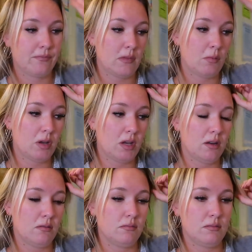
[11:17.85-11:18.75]
and we
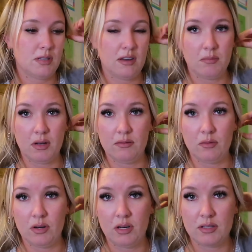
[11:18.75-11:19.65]
can save money
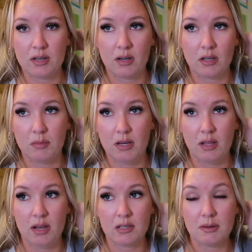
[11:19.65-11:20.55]
for it, and it's not going to be
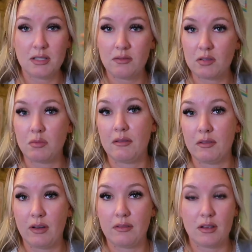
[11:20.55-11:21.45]
that expensive because we'll have the
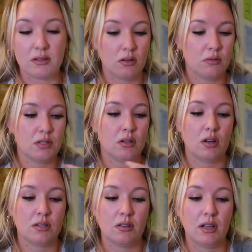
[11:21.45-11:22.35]
$5,000 closing
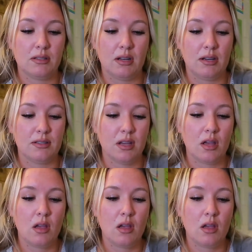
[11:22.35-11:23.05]
costs, so that's nice.